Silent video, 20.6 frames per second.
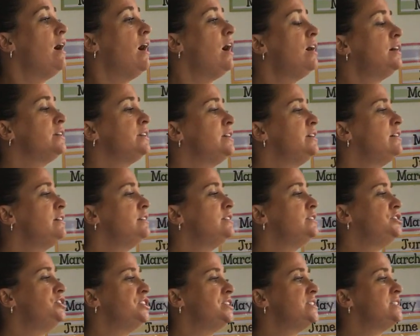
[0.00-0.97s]

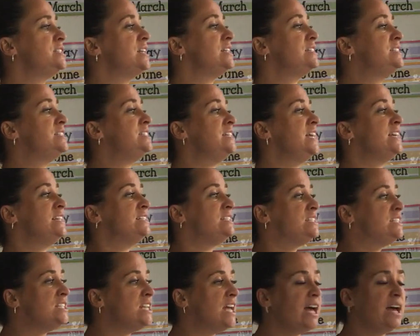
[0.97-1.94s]
Archeologists
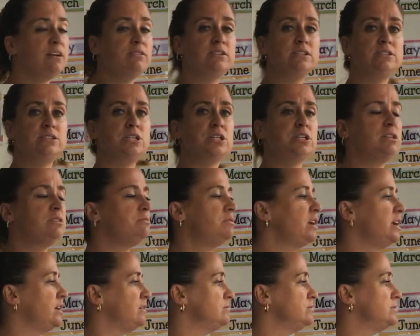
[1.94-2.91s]
dig down into the
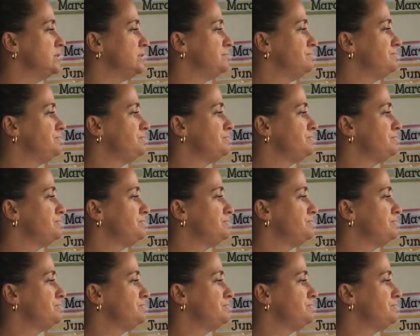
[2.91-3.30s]
ground.